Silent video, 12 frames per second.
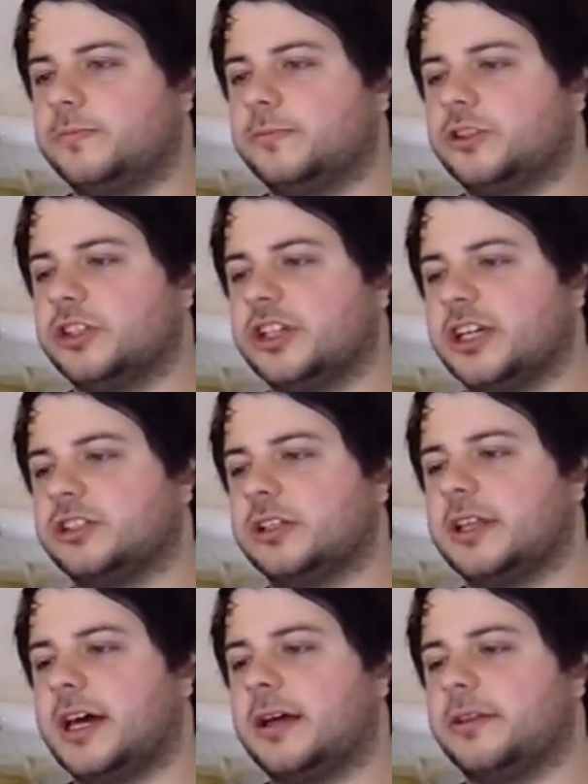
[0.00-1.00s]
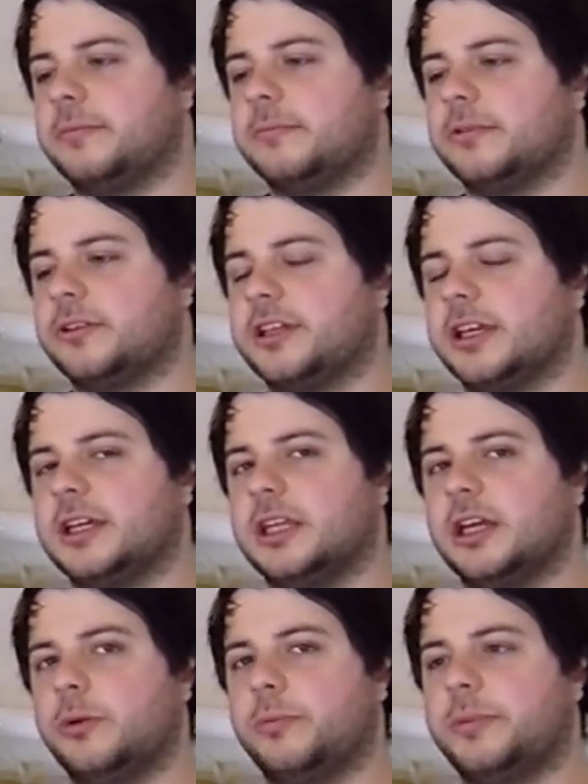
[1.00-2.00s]
suggested that, thinking
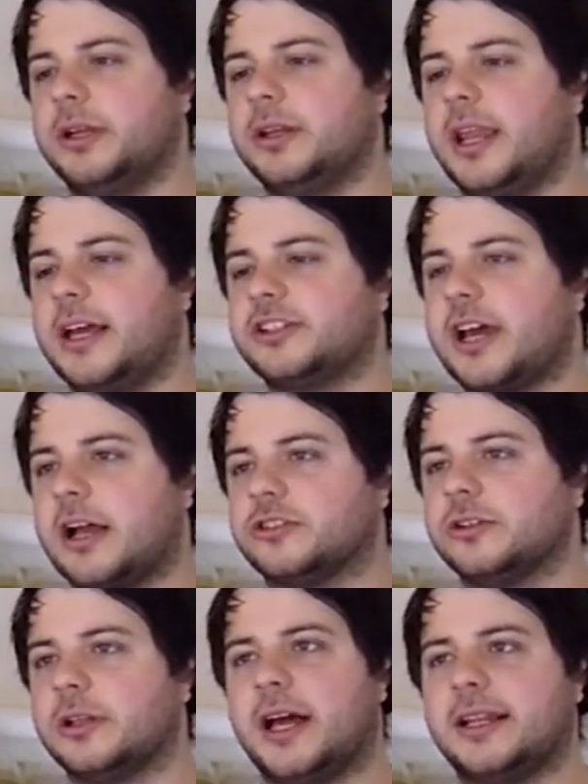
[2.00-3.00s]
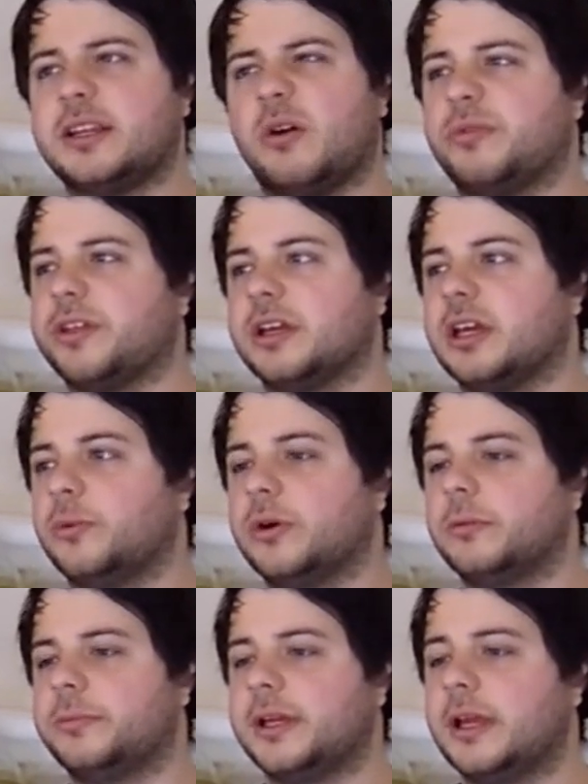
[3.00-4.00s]
that it will be less hassle. I don't think it
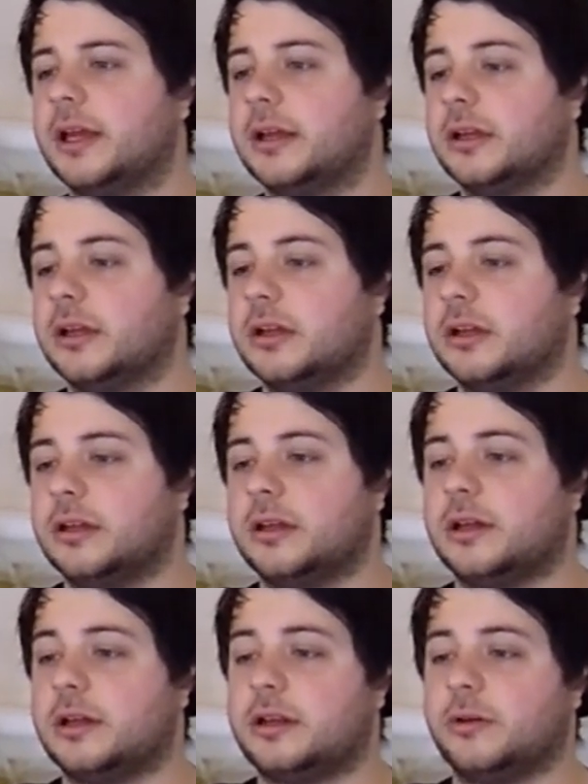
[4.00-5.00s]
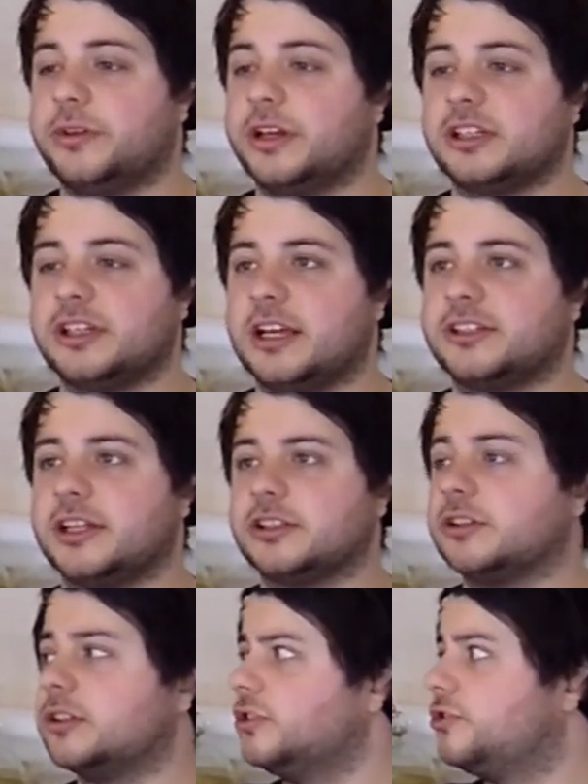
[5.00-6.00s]
will be. I don't think it's less
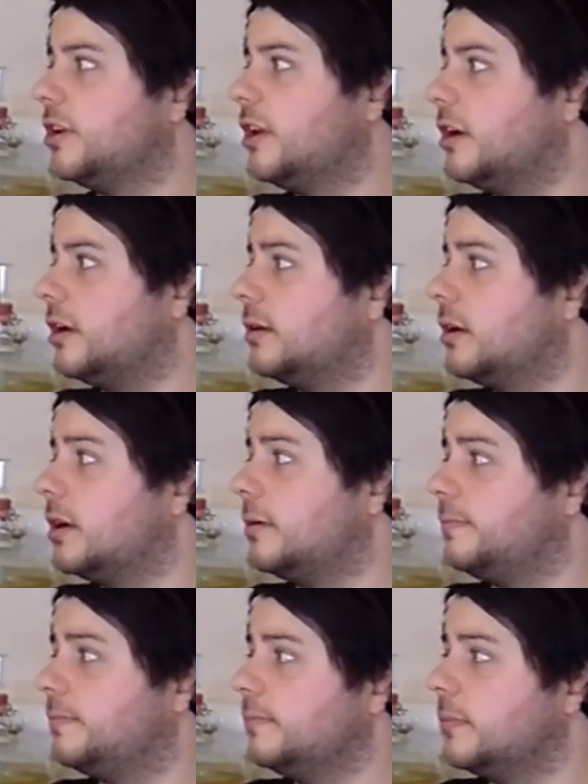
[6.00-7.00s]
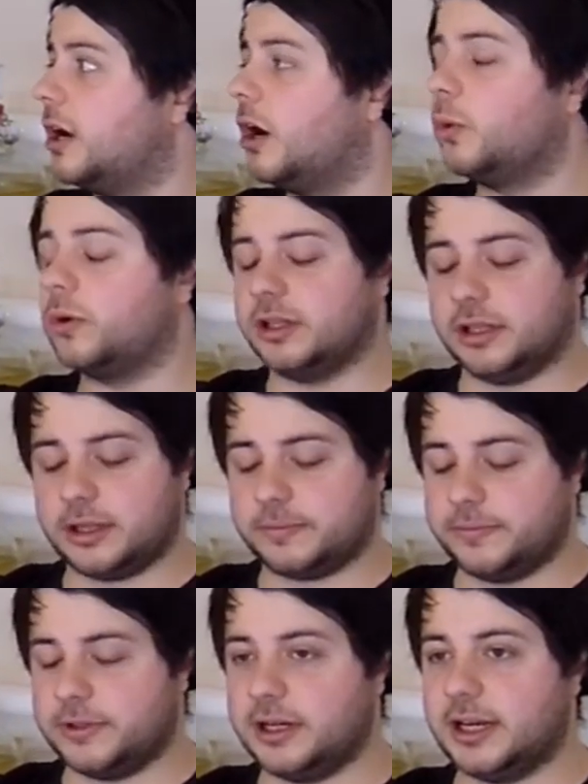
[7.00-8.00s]
hassle than drilling a hole in
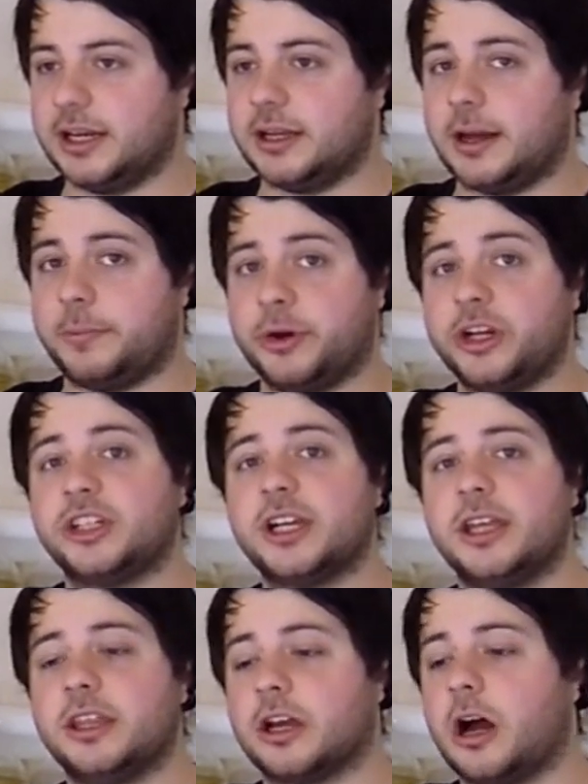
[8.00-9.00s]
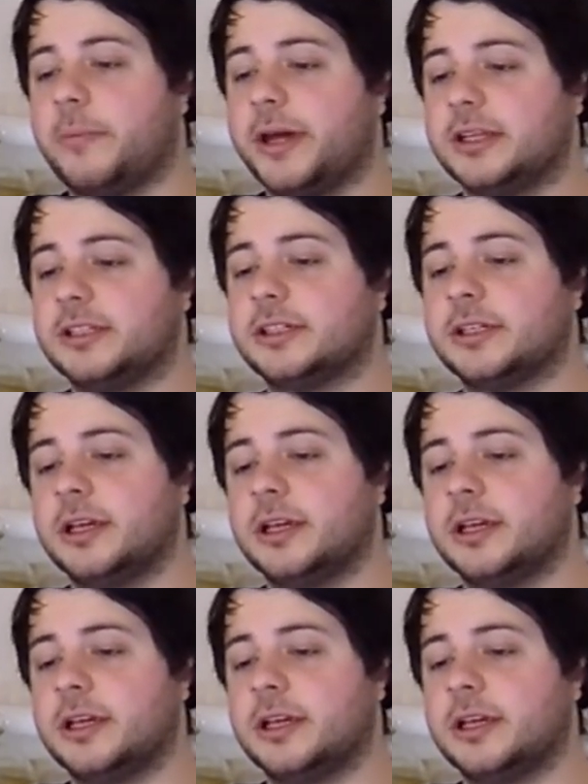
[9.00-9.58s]
the lid. I appreciate the comment.